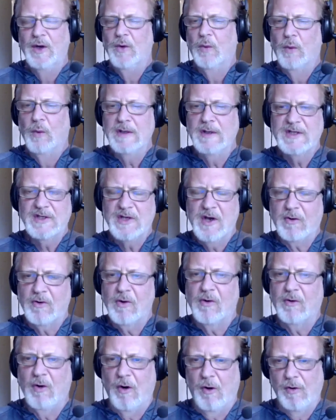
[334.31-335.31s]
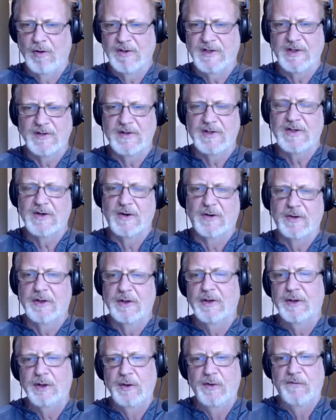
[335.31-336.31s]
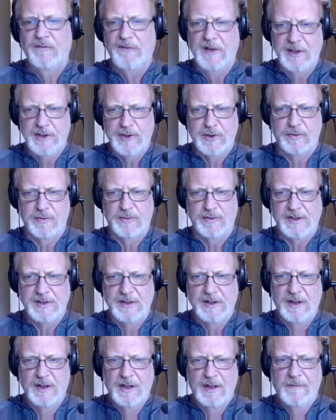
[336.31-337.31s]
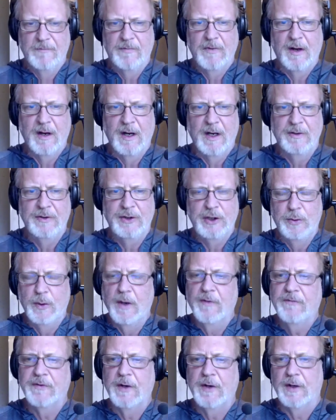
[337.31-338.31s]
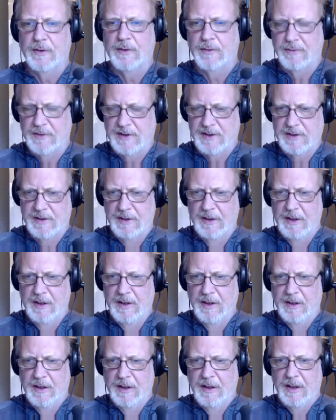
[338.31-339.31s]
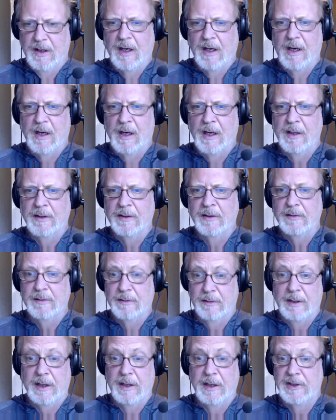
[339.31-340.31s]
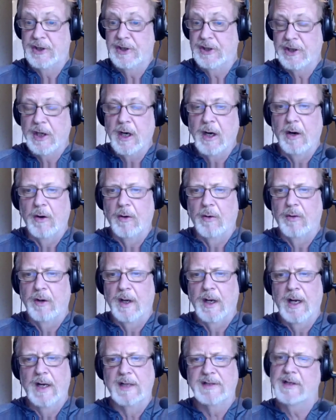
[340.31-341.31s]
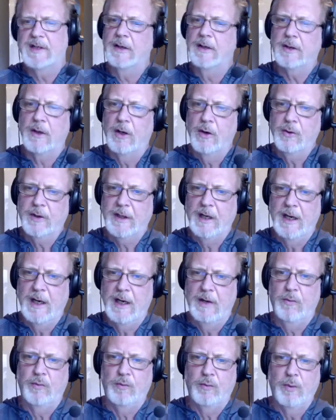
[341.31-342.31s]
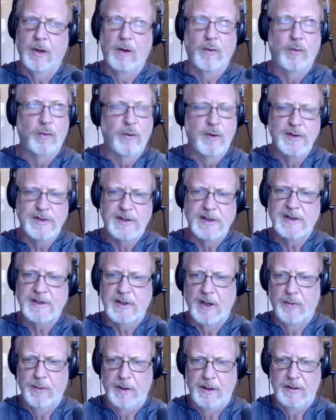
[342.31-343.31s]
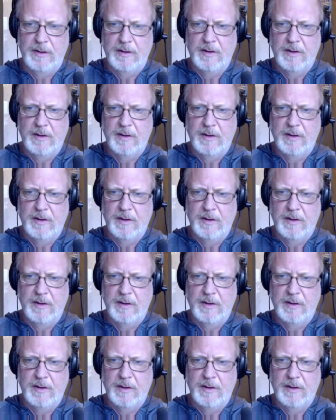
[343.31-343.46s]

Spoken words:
Once Tucker Carlson started to do features on UFOs on his show, it's like, okay, well, where's this going?